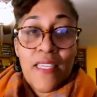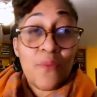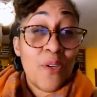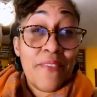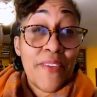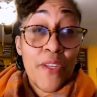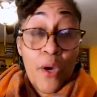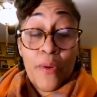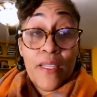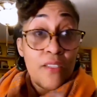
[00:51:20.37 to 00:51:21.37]
We don't even
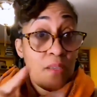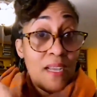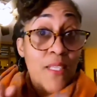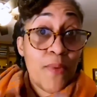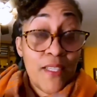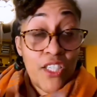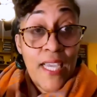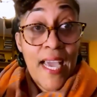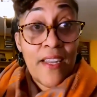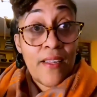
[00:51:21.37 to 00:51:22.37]
know it. So you might as well
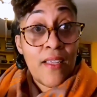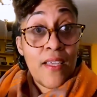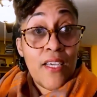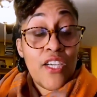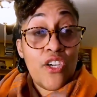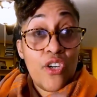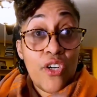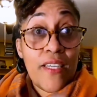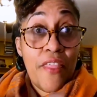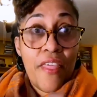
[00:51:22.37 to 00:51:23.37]
channel
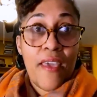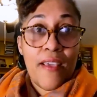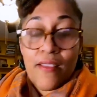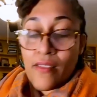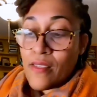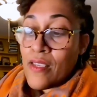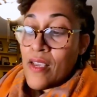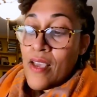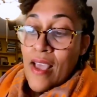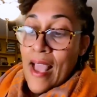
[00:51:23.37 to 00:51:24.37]
good things.
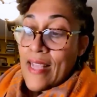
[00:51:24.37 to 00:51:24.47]
Yes.